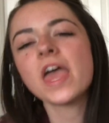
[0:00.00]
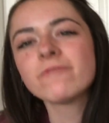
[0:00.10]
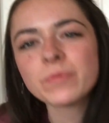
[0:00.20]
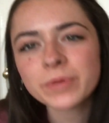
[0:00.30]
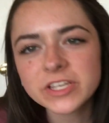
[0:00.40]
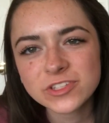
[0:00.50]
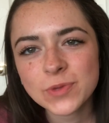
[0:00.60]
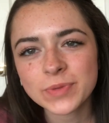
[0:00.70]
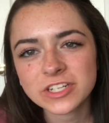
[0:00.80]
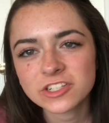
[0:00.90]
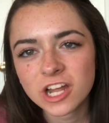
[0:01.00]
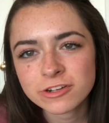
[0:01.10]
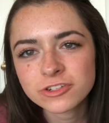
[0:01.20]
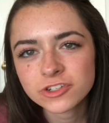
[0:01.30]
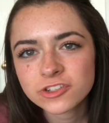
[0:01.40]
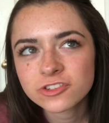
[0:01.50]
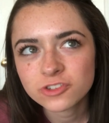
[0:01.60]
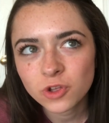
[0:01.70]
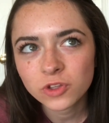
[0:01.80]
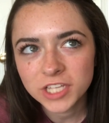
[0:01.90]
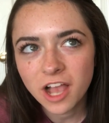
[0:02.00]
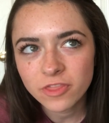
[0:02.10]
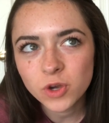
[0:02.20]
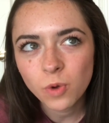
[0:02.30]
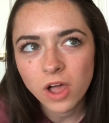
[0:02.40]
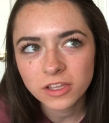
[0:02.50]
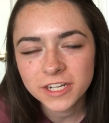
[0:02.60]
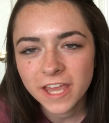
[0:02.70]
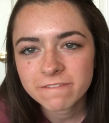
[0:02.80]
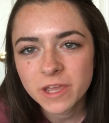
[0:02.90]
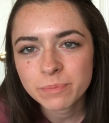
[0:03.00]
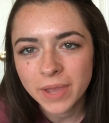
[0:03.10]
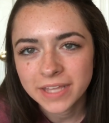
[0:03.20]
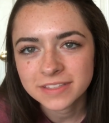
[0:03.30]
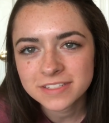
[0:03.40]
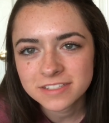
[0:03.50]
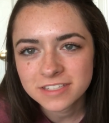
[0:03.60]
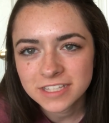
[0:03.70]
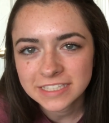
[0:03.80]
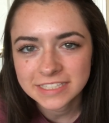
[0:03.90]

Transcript: If a place can be judged solely on the quality of their pens,